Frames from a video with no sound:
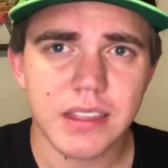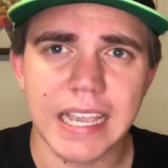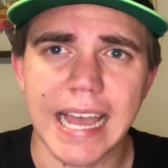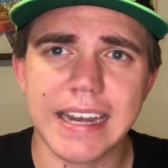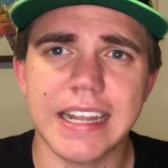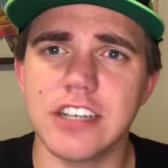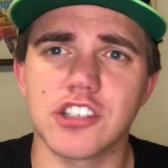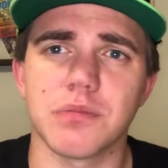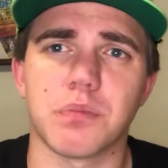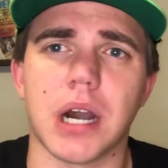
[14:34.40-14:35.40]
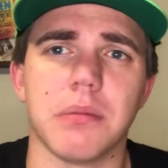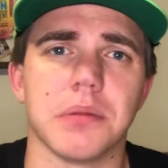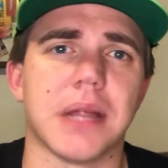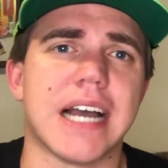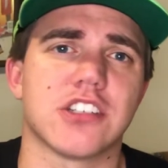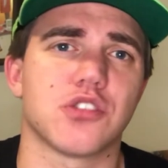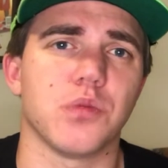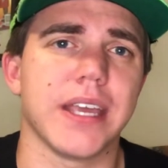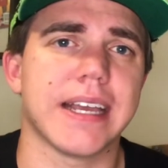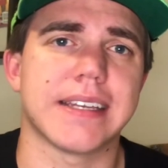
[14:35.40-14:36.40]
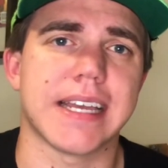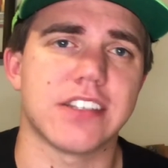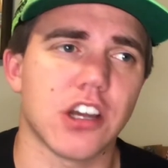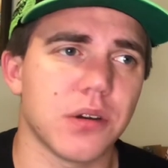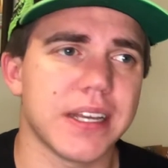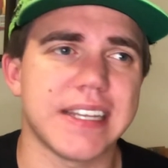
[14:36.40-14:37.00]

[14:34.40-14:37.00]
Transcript: Had an engine problem last week at Daytona.